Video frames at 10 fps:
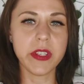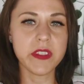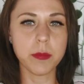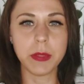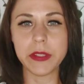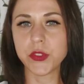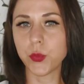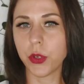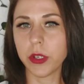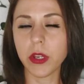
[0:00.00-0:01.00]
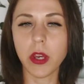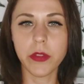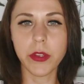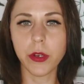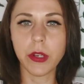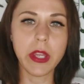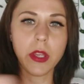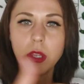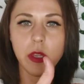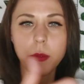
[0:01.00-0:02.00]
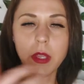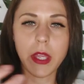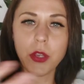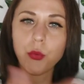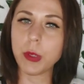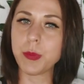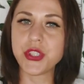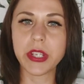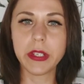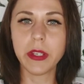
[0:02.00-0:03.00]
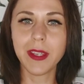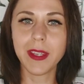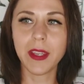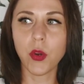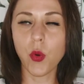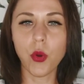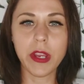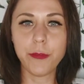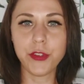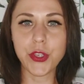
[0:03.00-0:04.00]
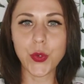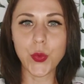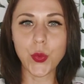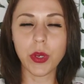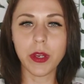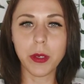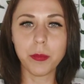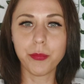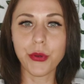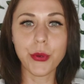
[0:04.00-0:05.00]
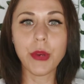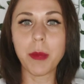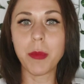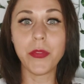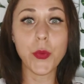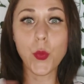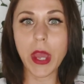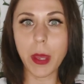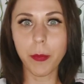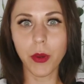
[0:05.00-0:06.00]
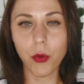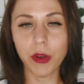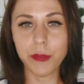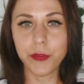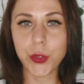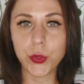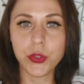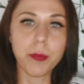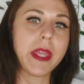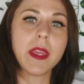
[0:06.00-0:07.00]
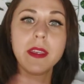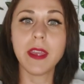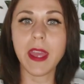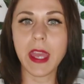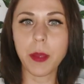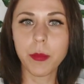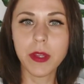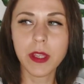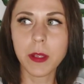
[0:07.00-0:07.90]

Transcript: disciplines work, other encryption, or if you program on the web, or if you make a game.